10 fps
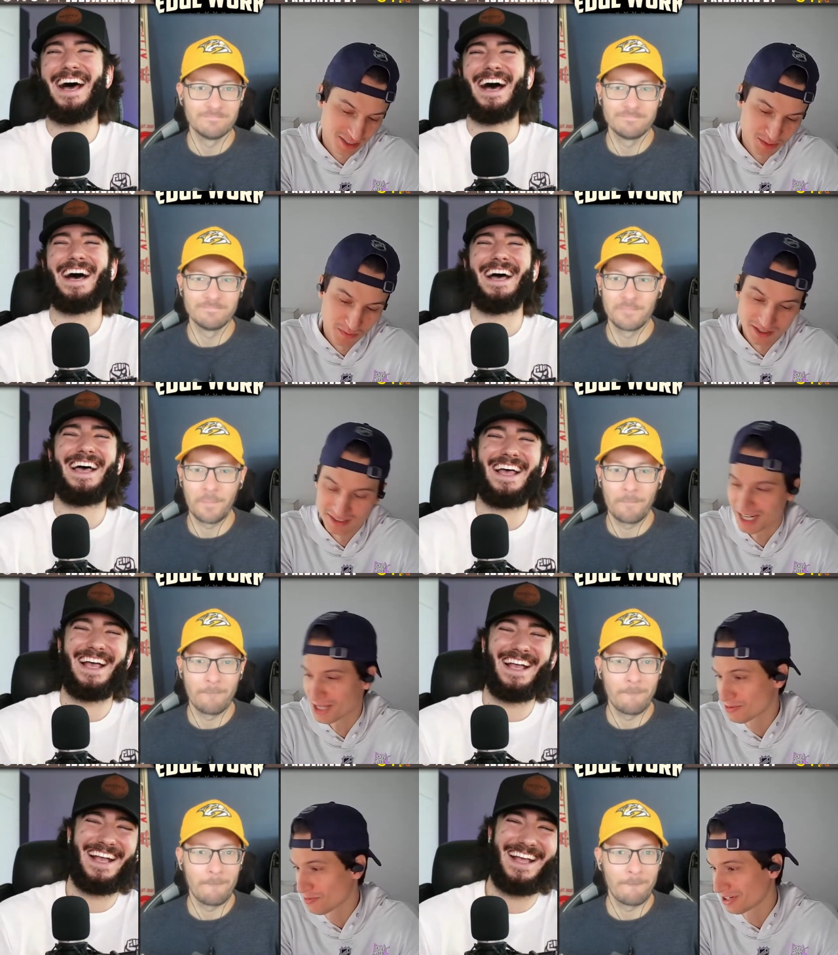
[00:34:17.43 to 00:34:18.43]
Speaker 1: six months.
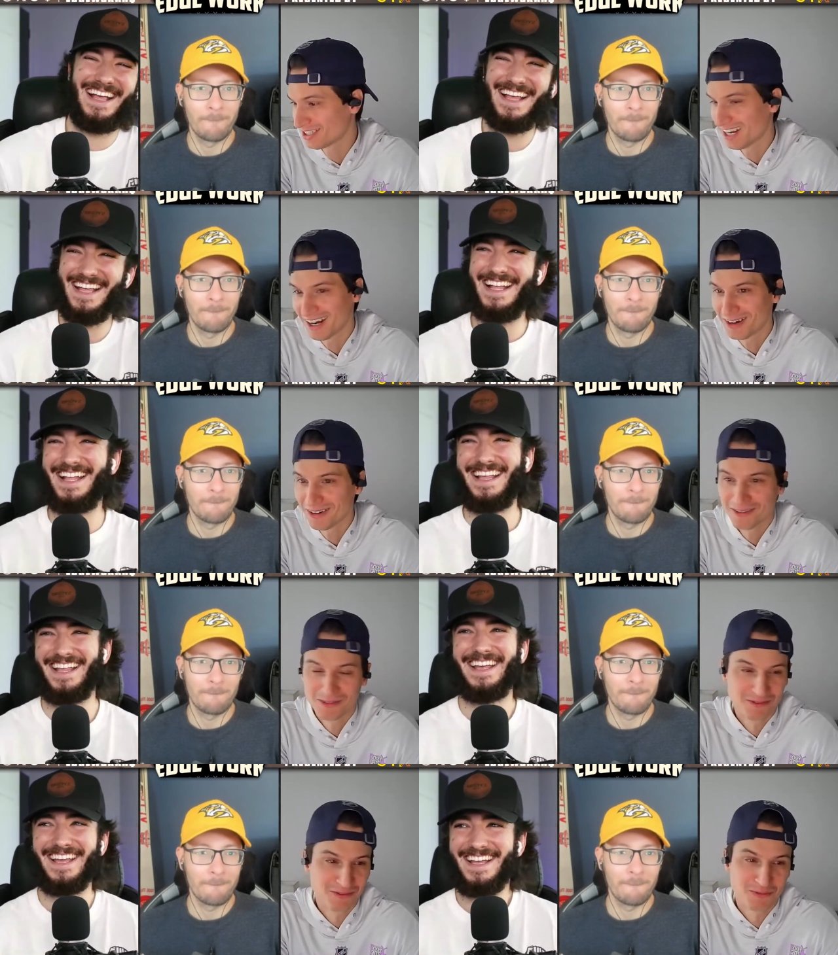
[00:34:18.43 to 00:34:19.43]
It hasn't worked
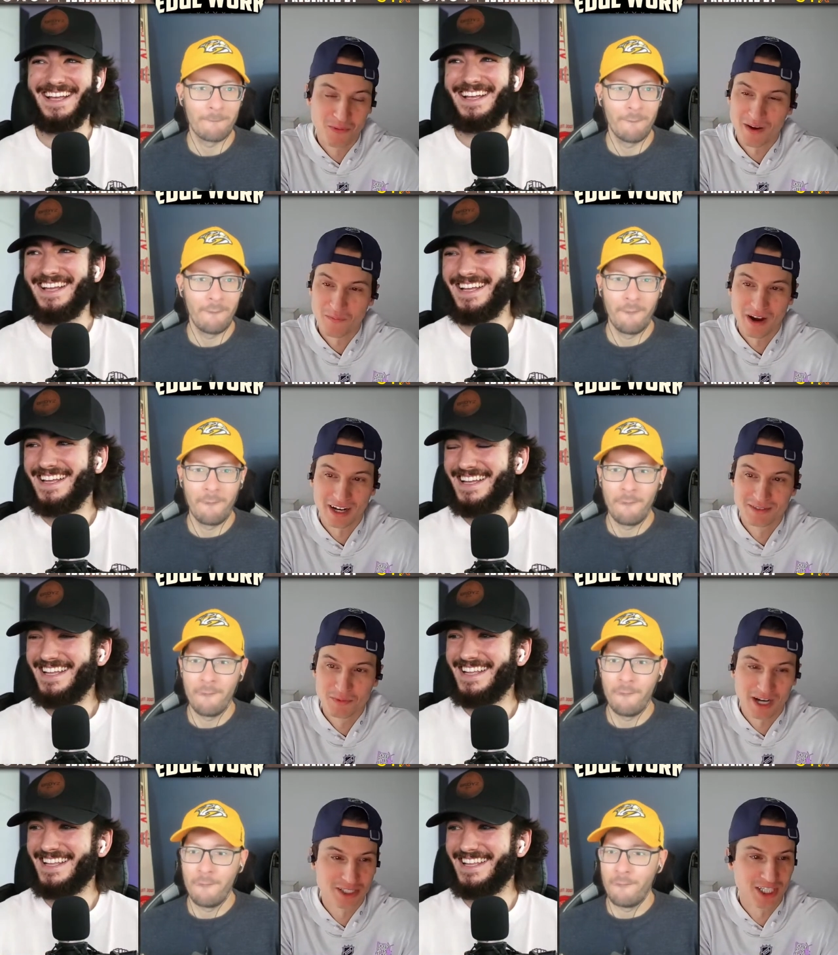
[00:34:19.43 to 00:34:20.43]
out. Why,
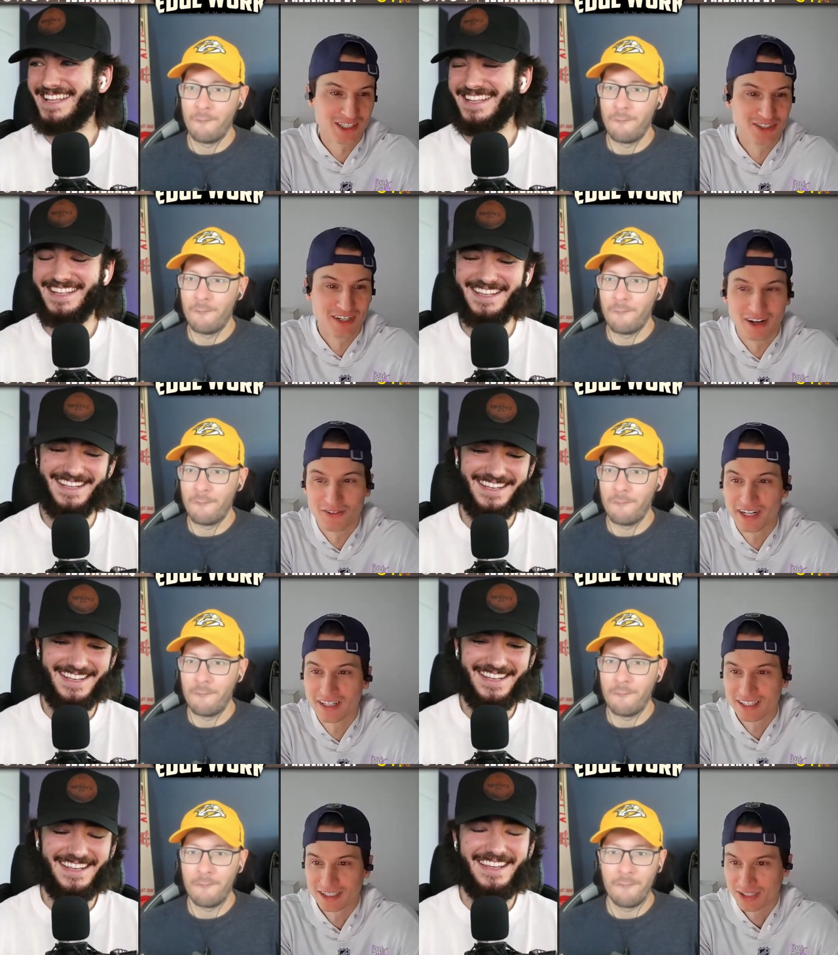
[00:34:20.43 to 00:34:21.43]
why, why change now,
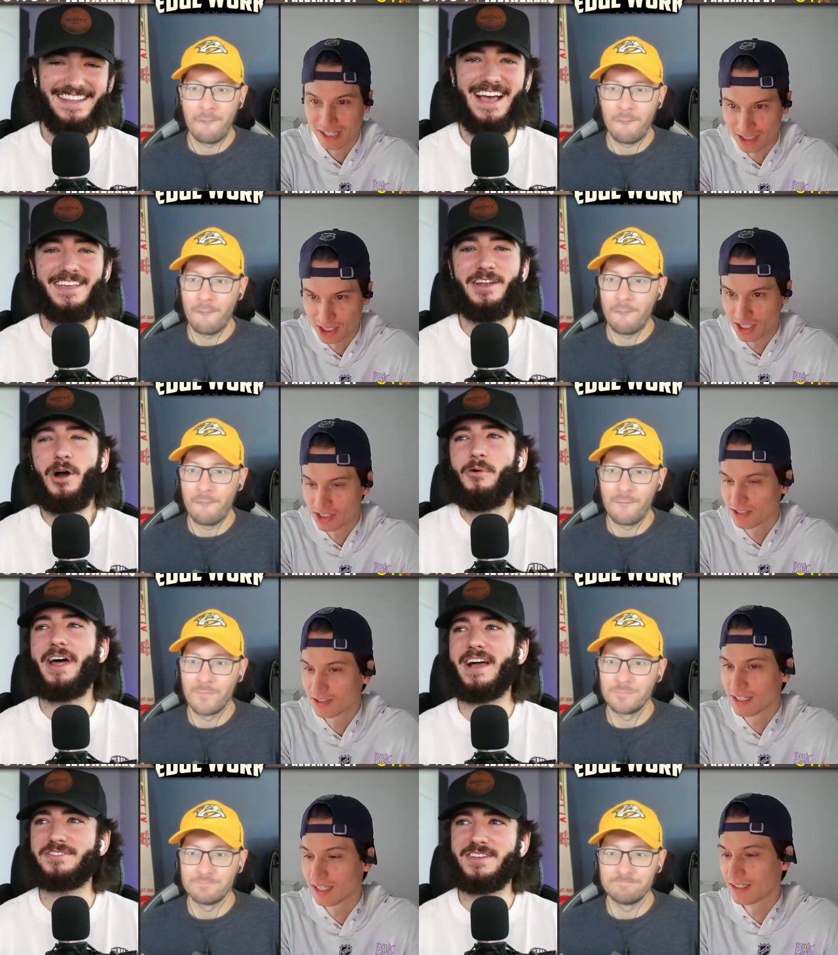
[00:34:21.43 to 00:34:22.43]
right? Like, you yeah,
Speaker 2: you know
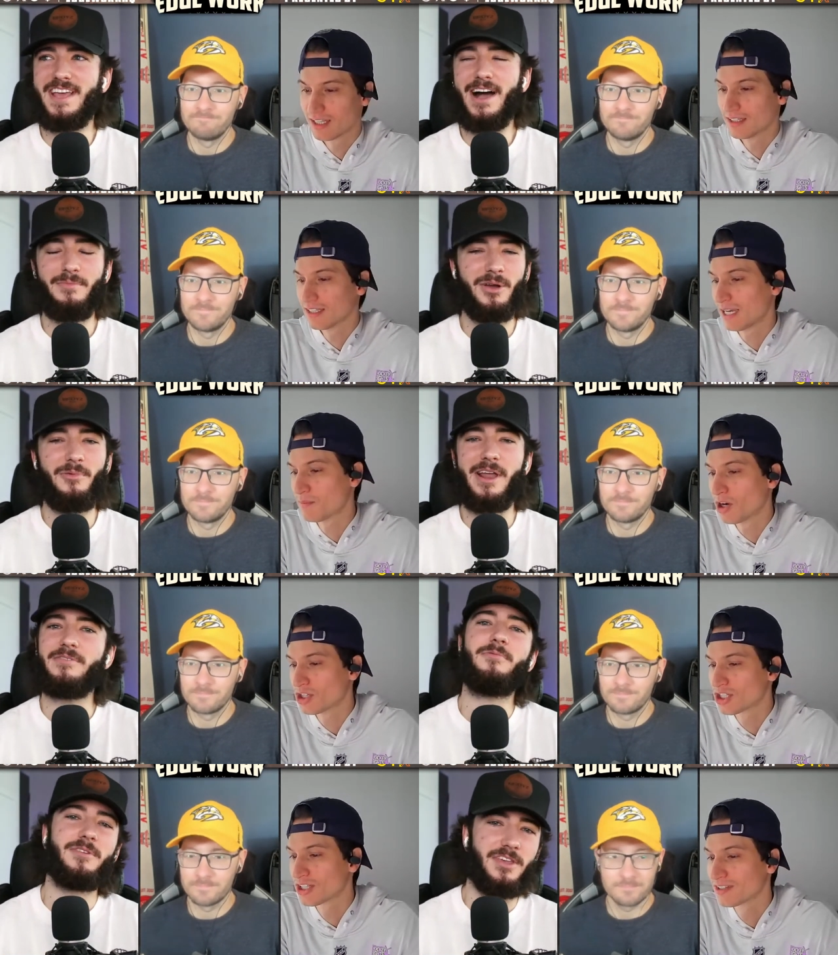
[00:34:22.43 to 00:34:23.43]
what? Actually, Alber, why
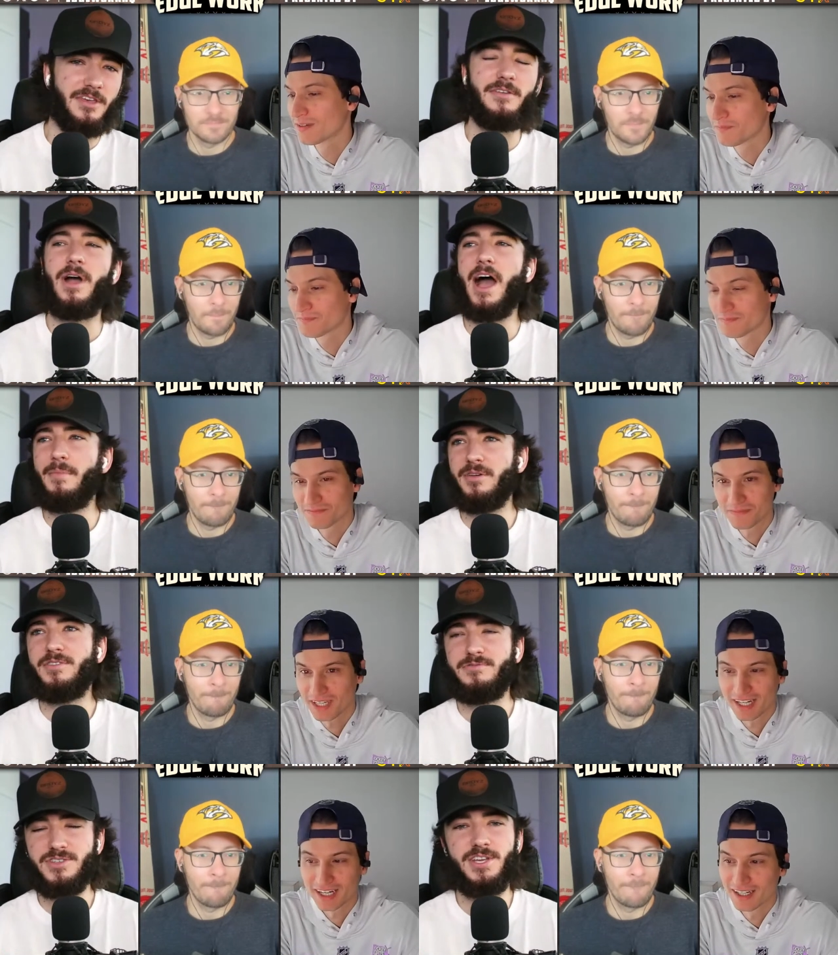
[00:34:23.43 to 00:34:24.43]
don't? How about
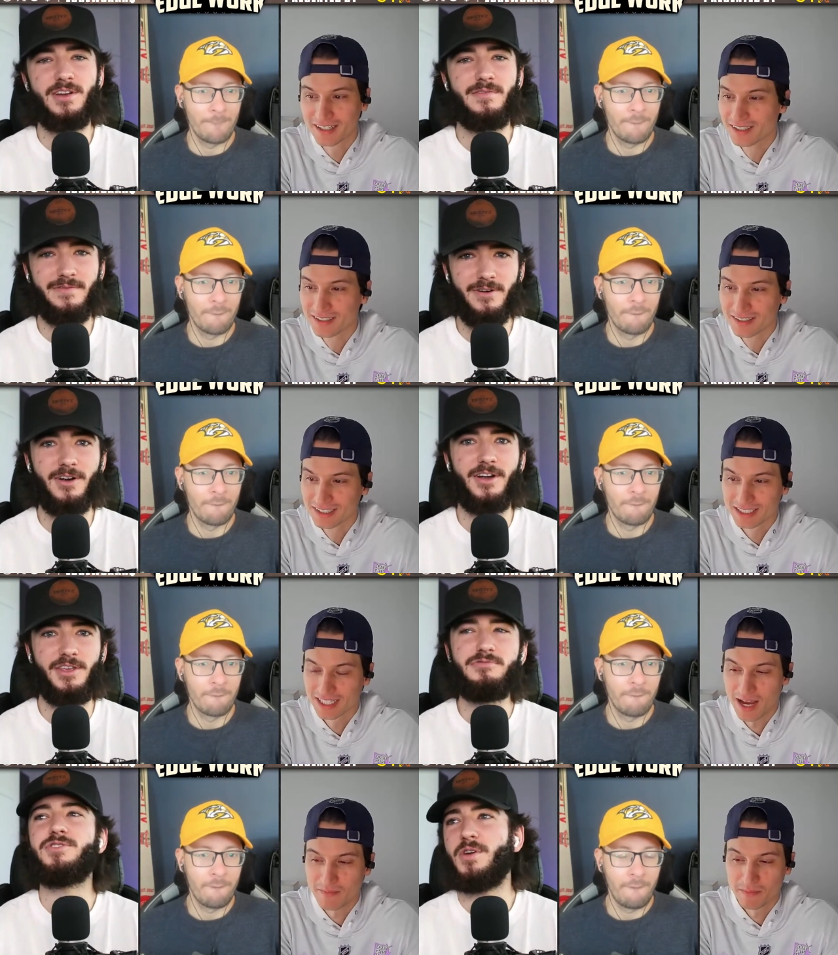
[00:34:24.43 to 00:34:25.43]
you yeah. cheer for
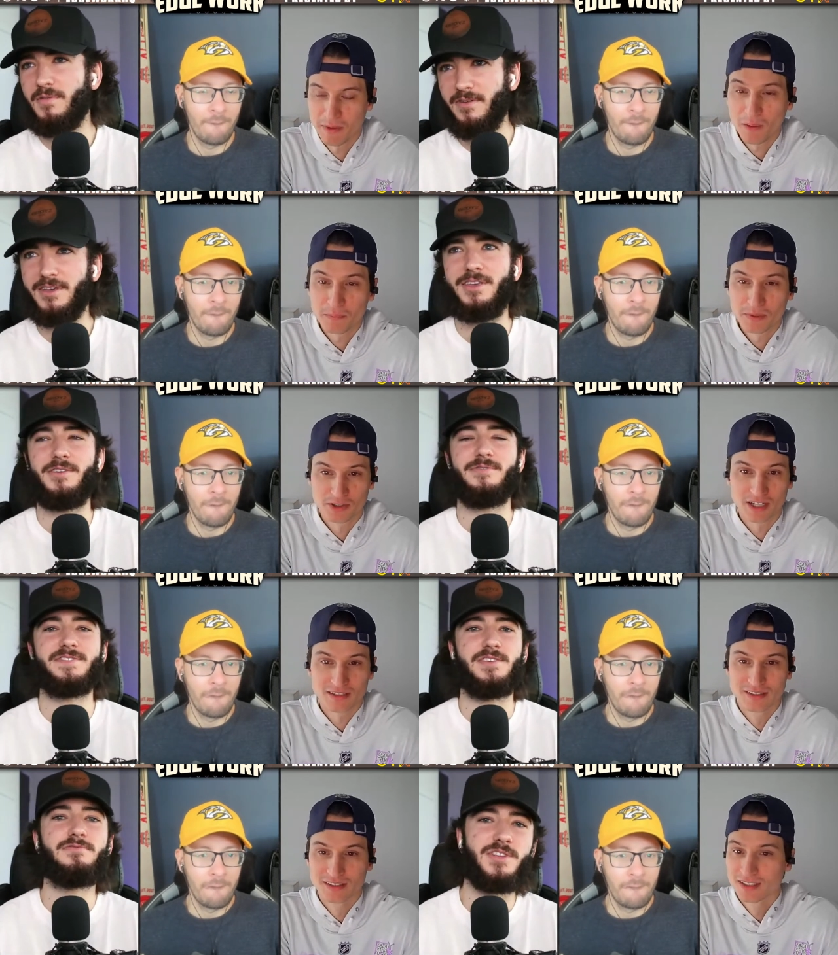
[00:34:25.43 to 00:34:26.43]
you cheer I'm, I'm for
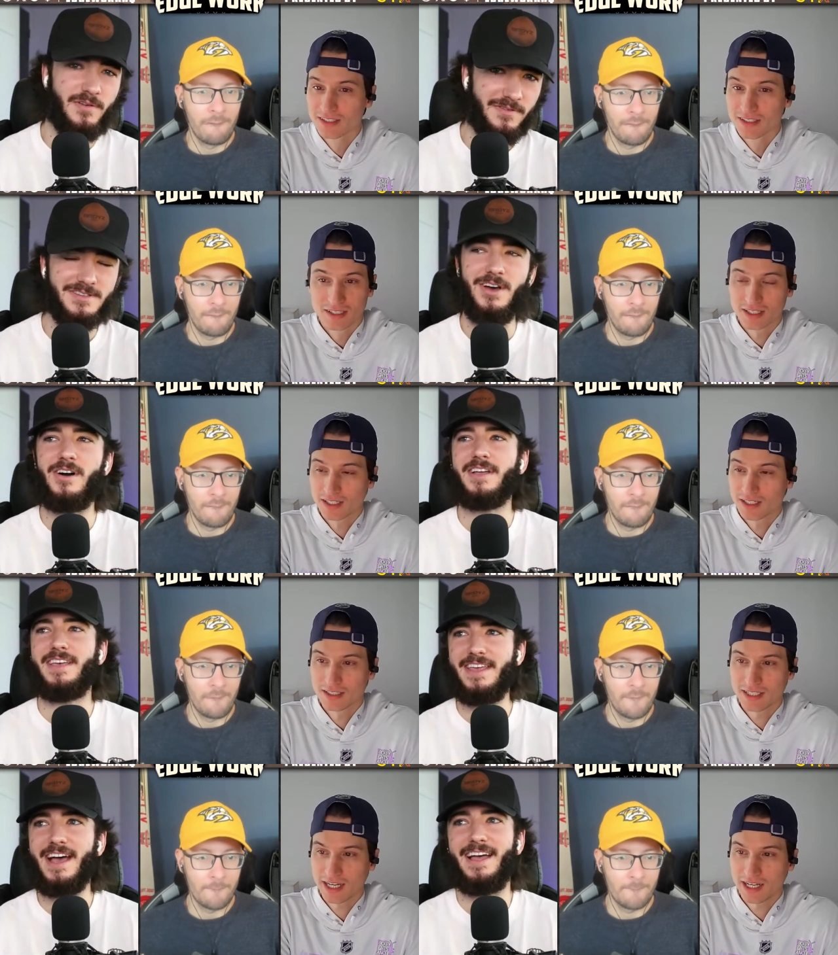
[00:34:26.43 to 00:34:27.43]
Hughes, you, you, cheer for Talk
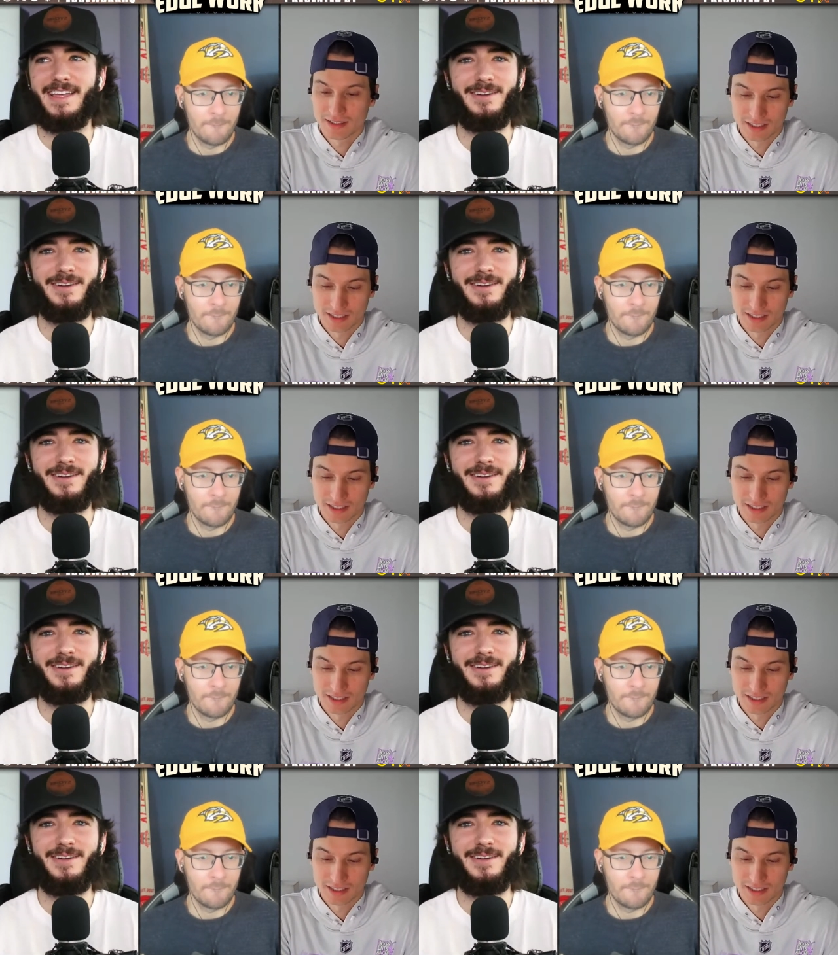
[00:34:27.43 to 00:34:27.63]
It. Exactly. Yeah,